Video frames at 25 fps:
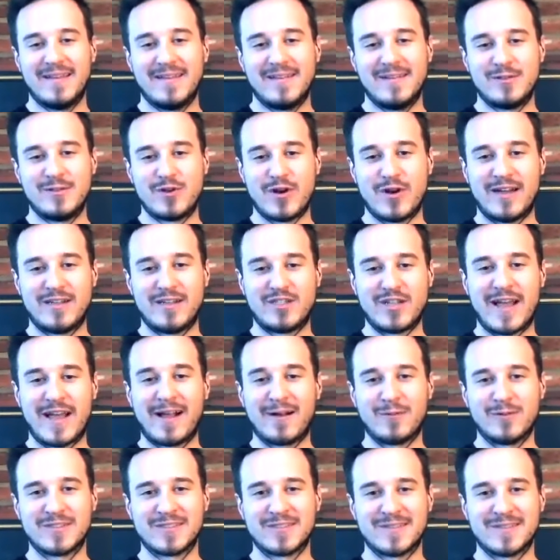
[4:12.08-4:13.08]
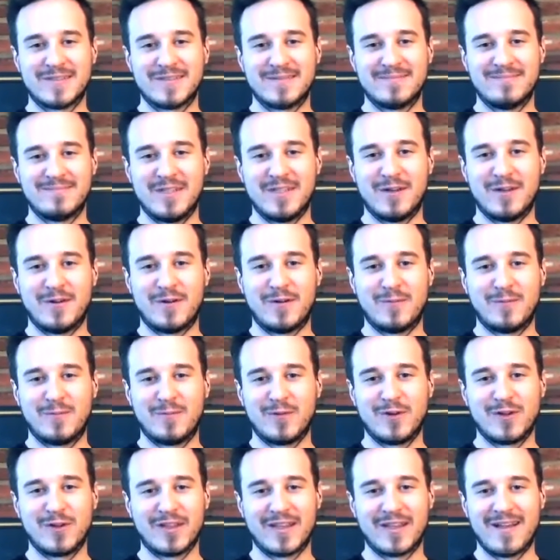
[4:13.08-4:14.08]
Dry Jack was a
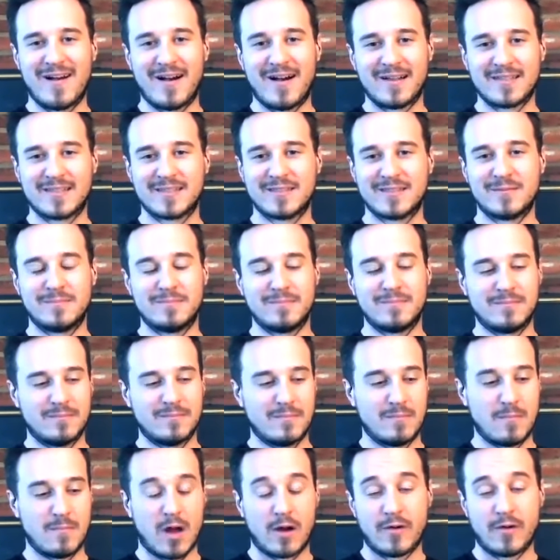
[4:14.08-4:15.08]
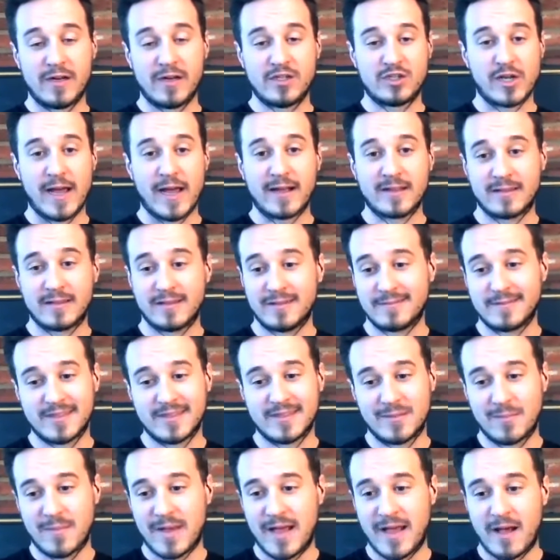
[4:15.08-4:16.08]
really awesome Monterey Jack that
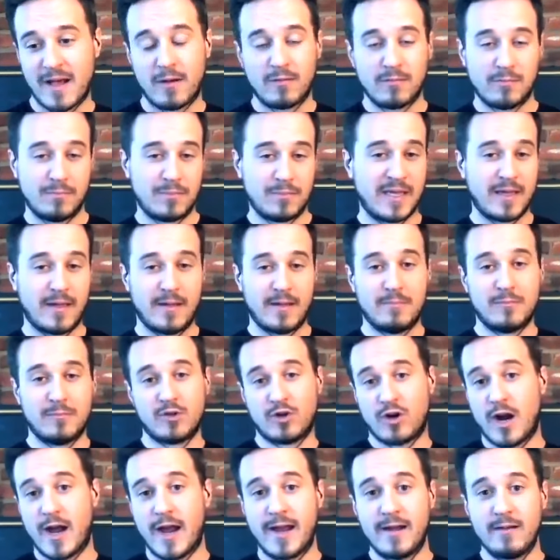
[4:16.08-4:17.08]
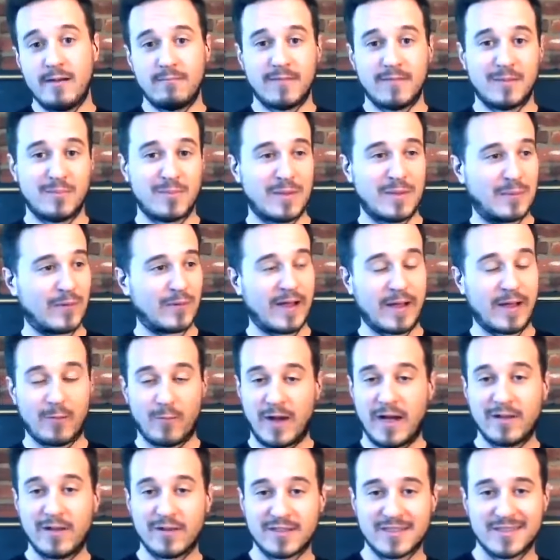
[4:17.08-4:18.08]
somehow became dried, and people were like,
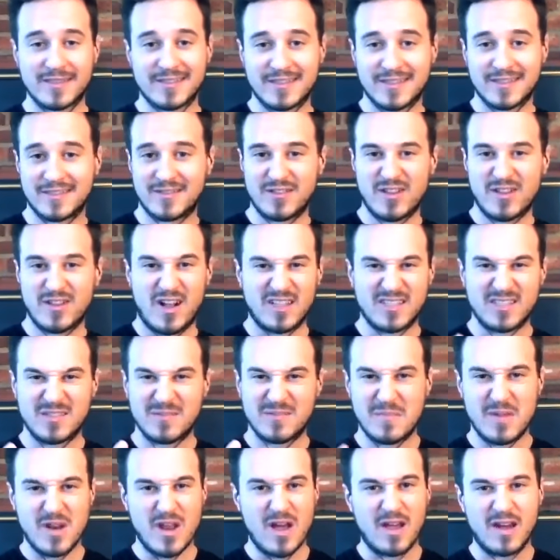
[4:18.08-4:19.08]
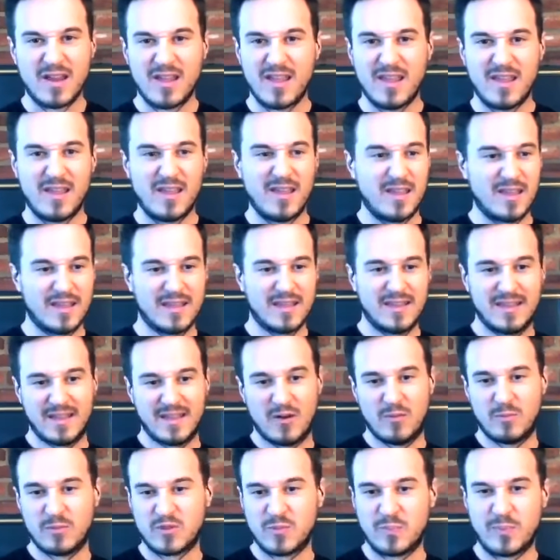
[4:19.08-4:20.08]
wow, this is this awesome nutty,
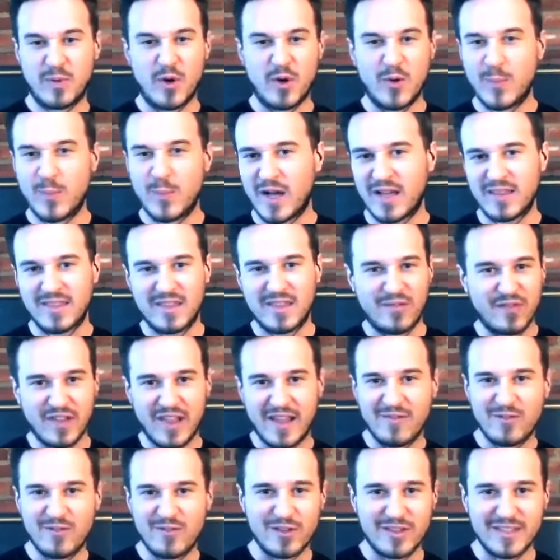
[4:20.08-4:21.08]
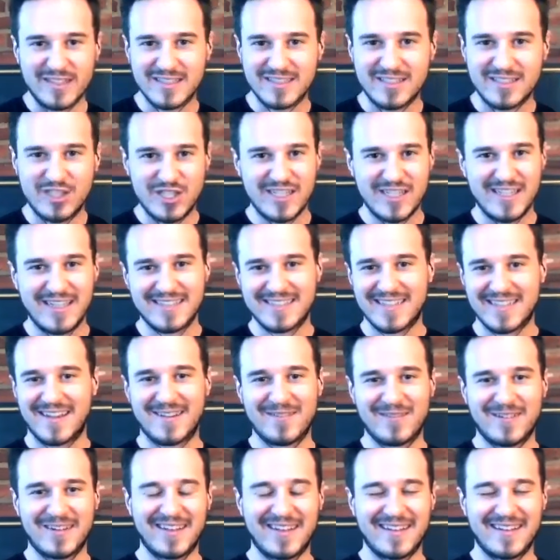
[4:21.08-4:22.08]
almost bone brothy flavor to this cheese.
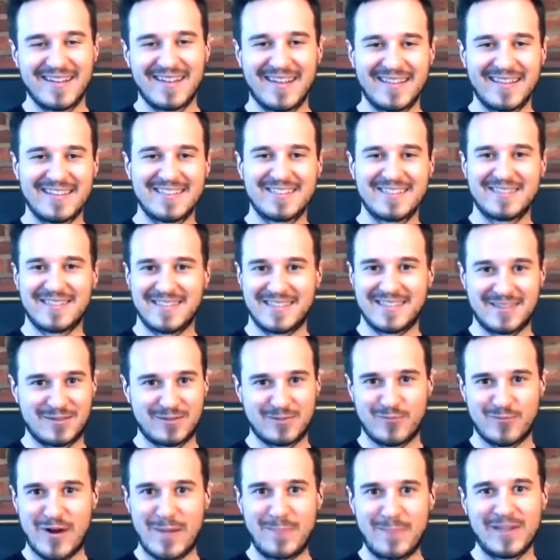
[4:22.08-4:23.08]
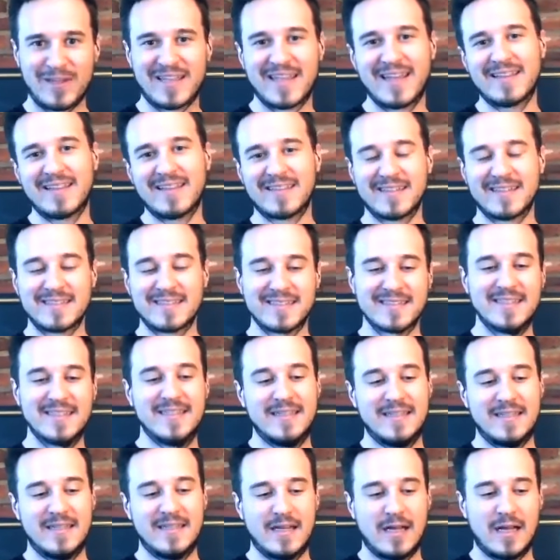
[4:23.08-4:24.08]
Let's replicate this.
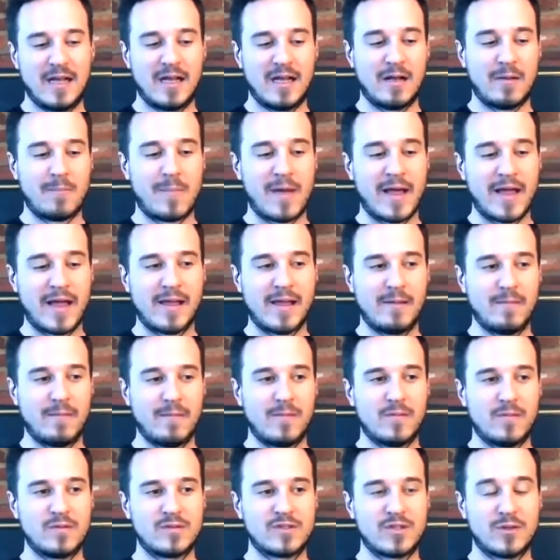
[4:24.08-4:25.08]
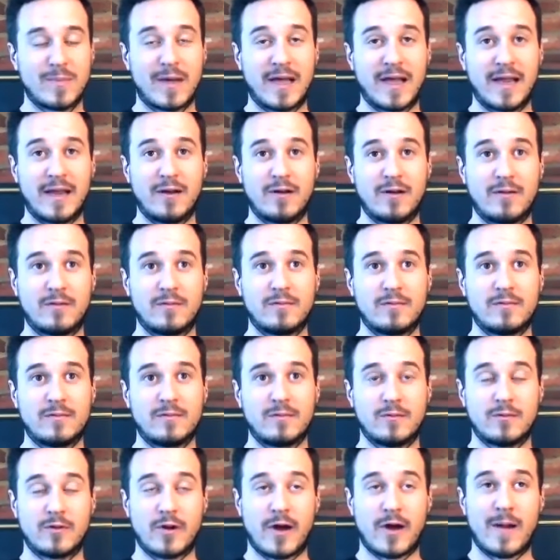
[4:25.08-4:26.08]
So my
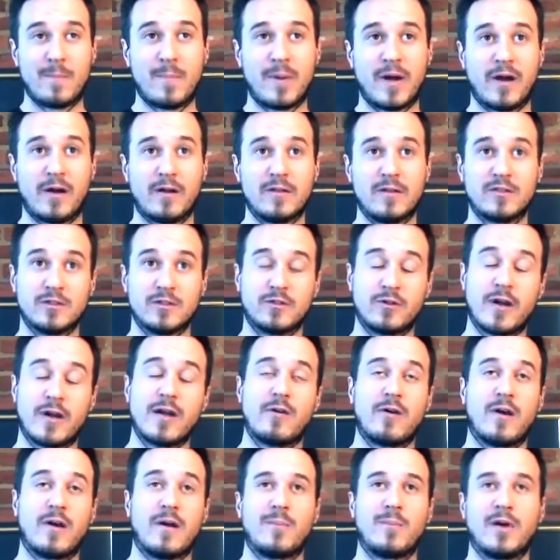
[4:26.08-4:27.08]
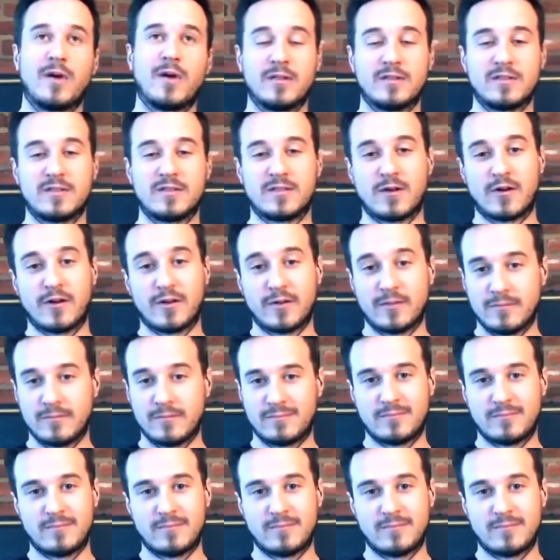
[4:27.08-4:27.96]
grandparents or great grandparents started.